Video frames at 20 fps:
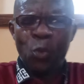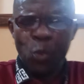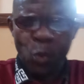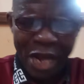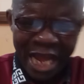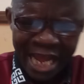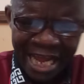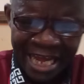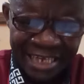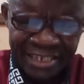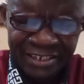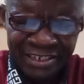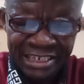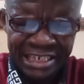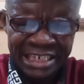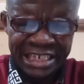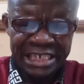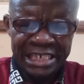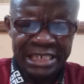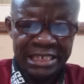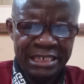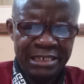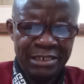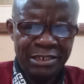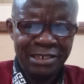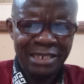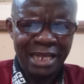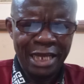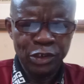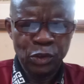Wednesday.
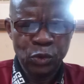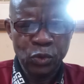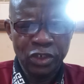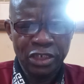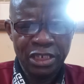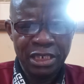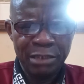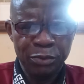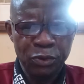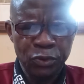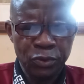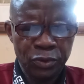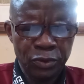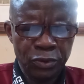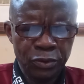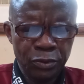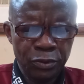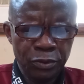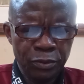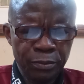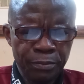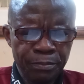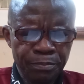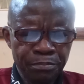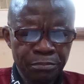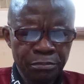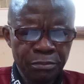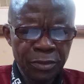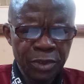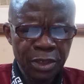That's 2 syllables.
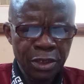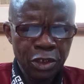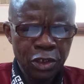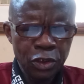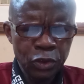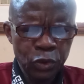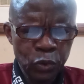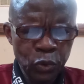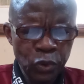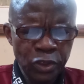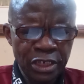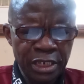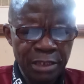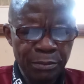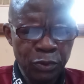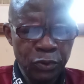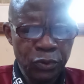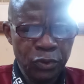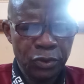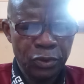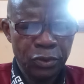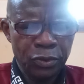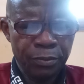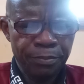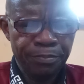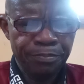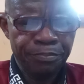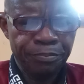2 syllables.